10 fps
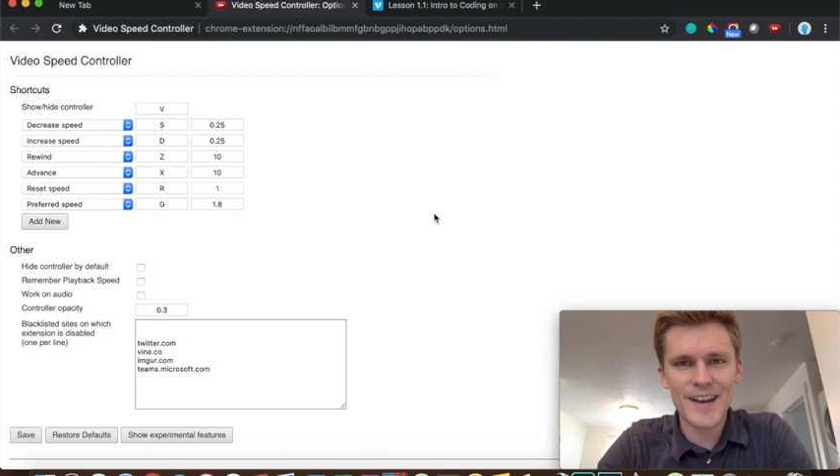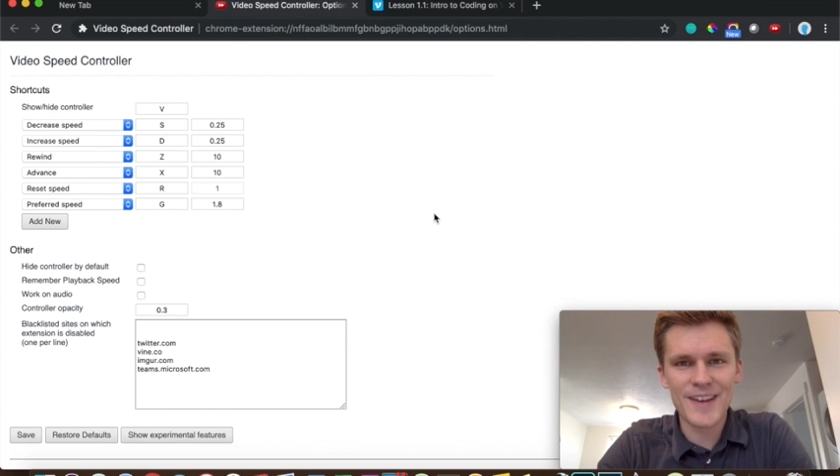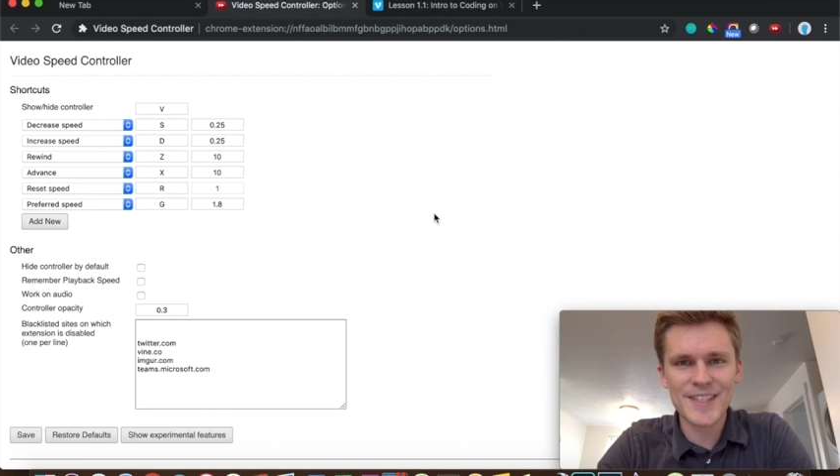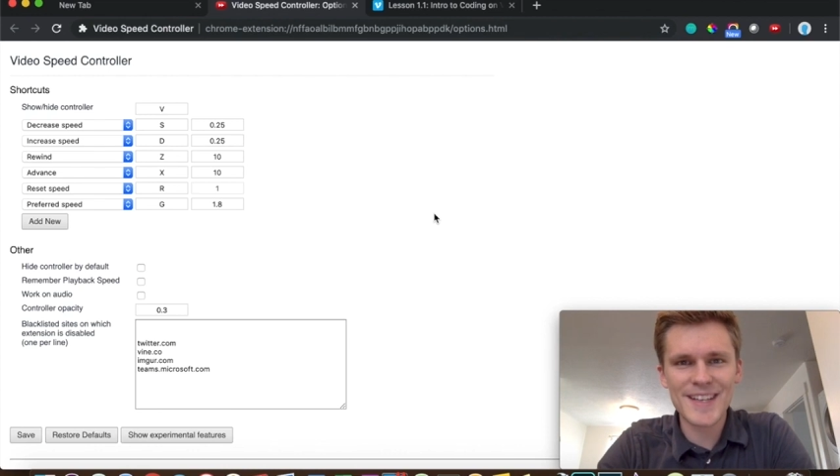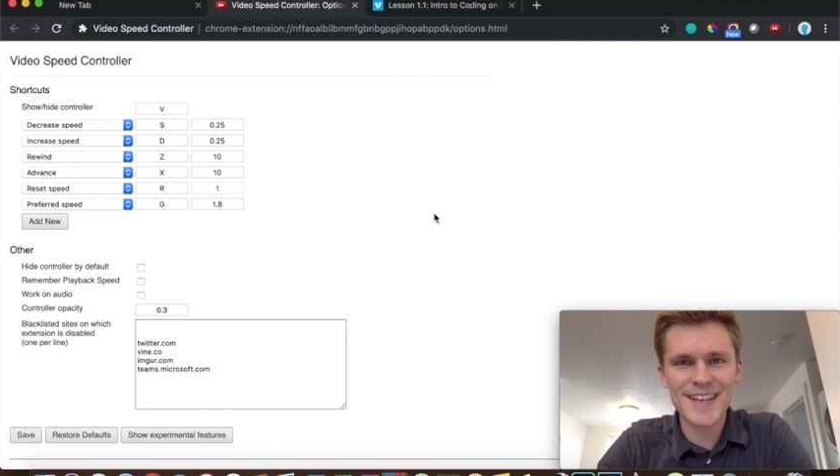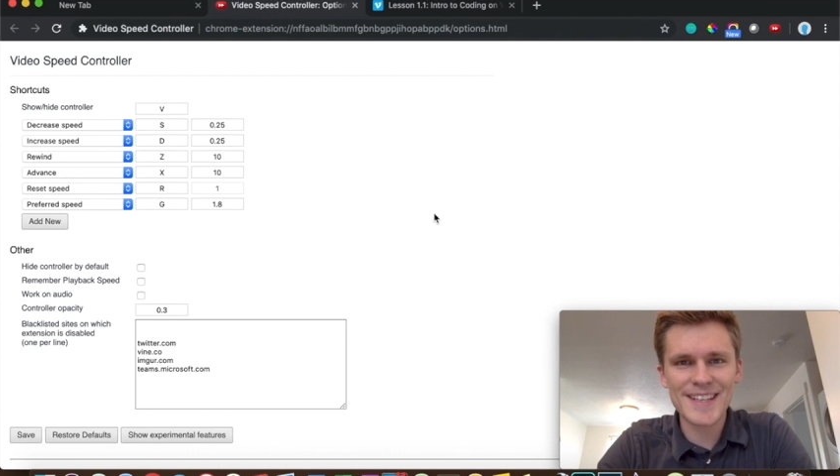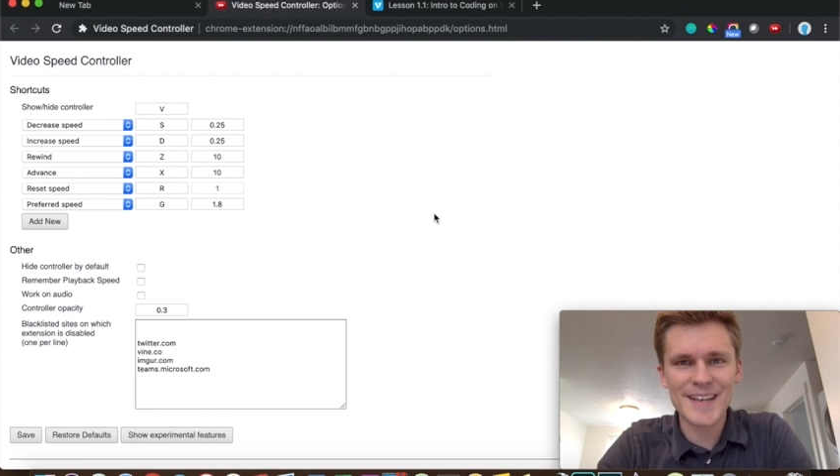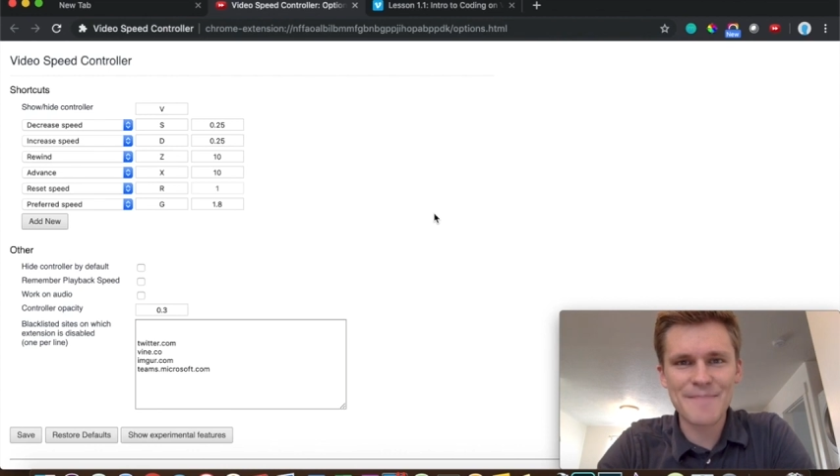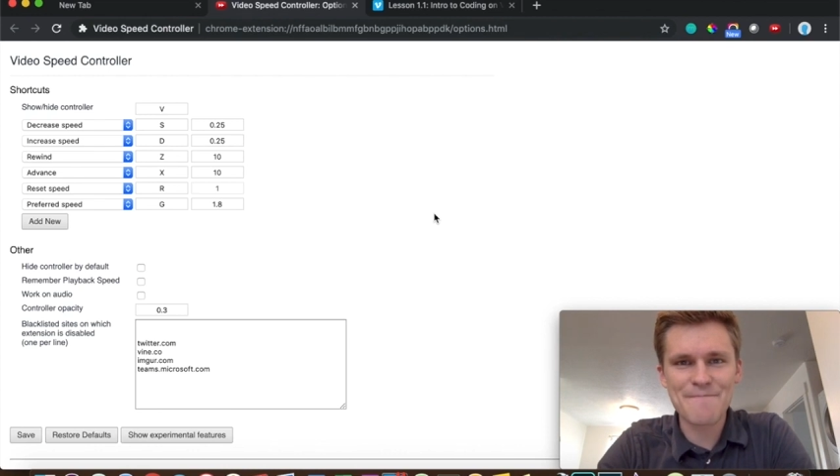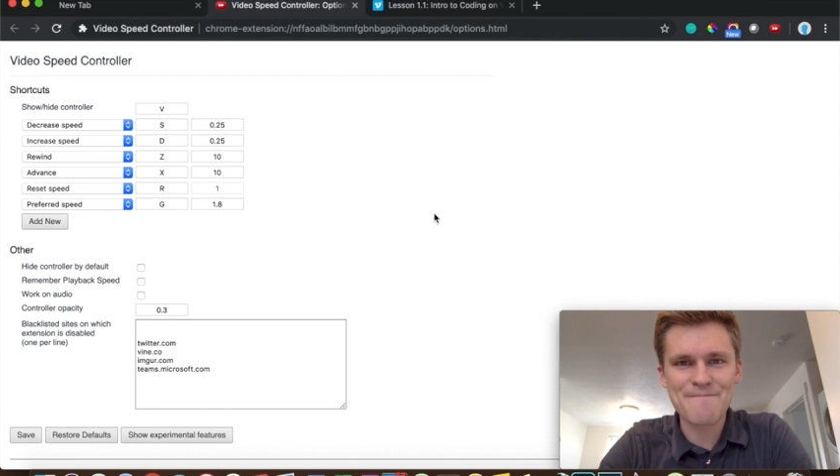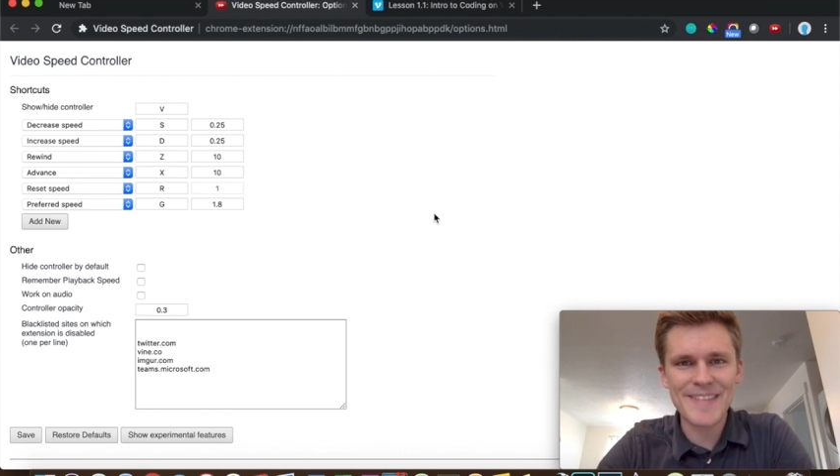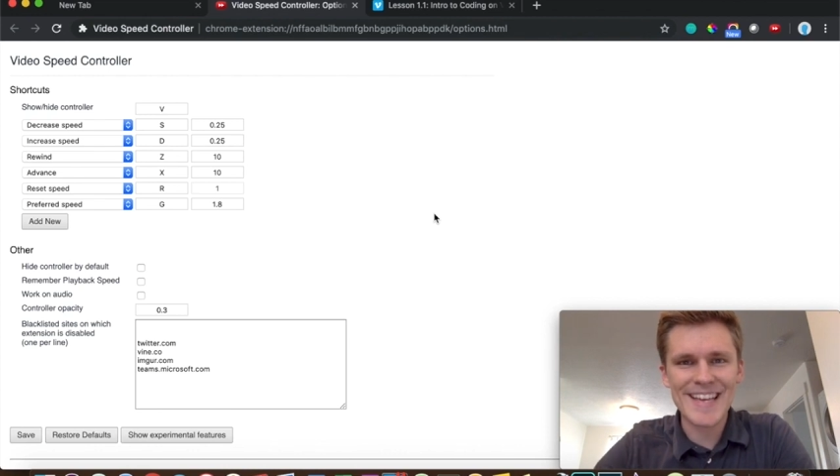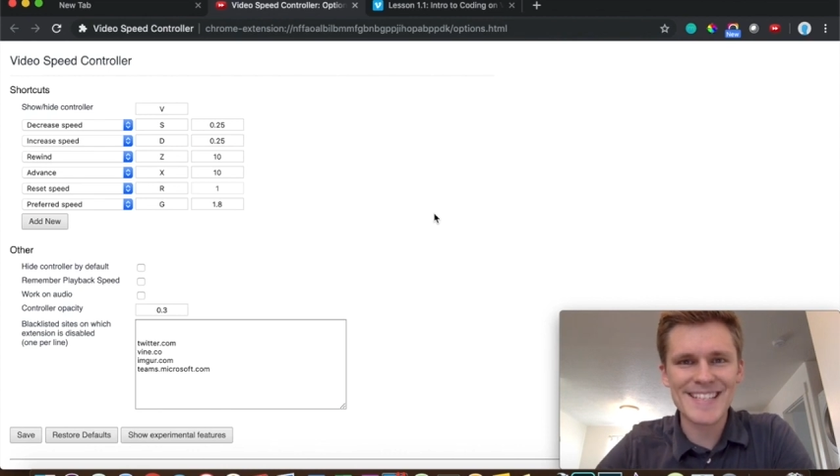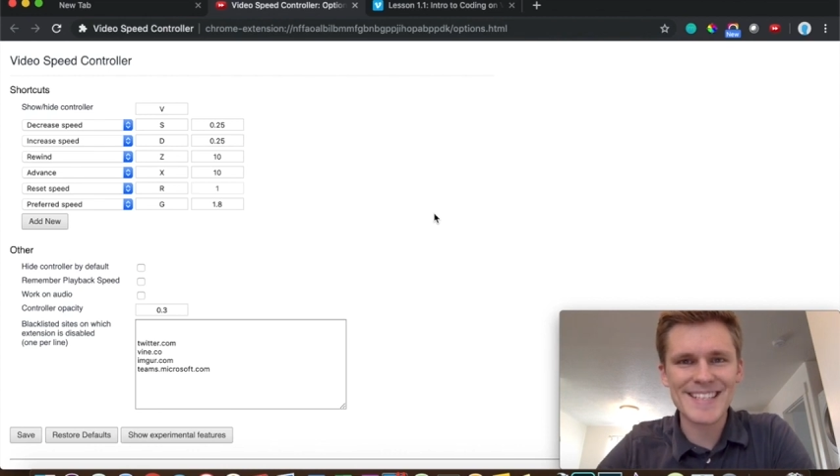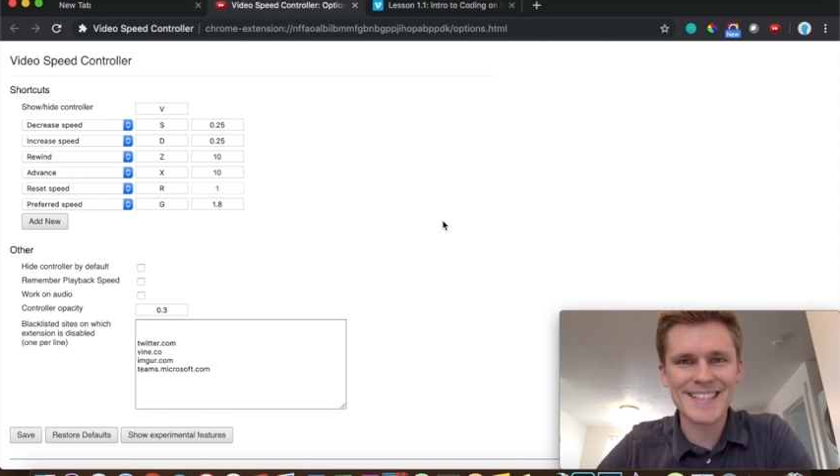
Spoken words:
and I'll see you next time. Thanks.